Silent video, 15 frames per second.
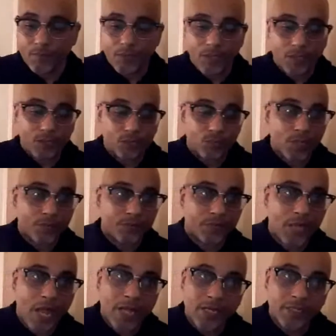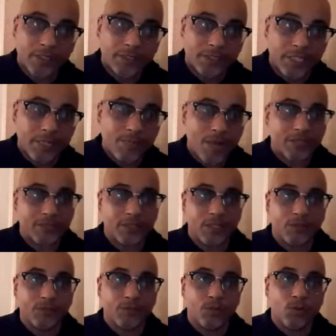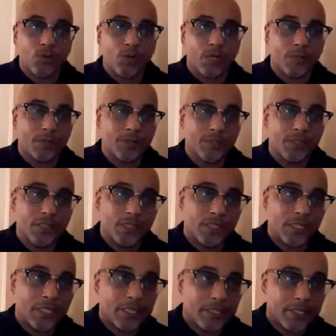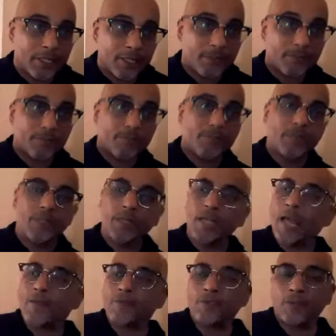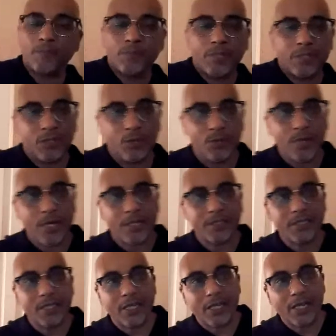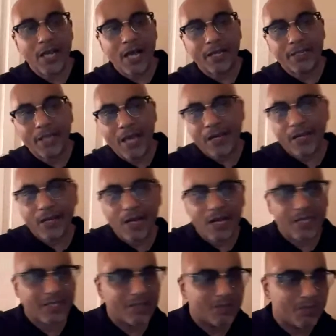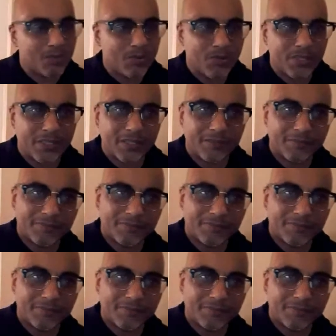It's worth it. I couldn't see myself getting up, having to be somewhere at 10 o'clock, 9 o'clock in the morning,